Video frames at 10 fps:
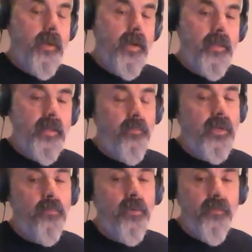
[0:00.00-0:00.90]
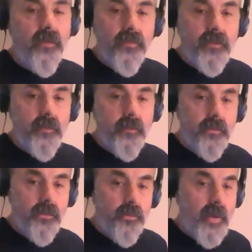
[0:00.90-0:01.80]
And then we can move over to
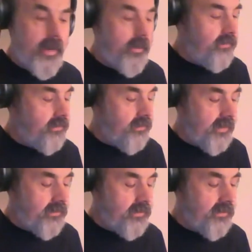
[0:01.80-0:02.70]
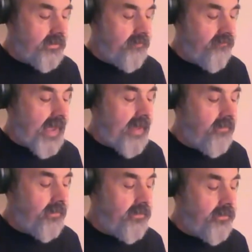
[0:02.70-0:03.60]
2 higher strings to 5
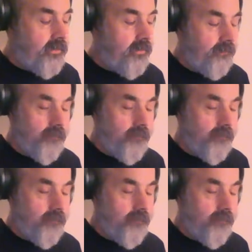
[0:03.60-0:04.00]
and 2.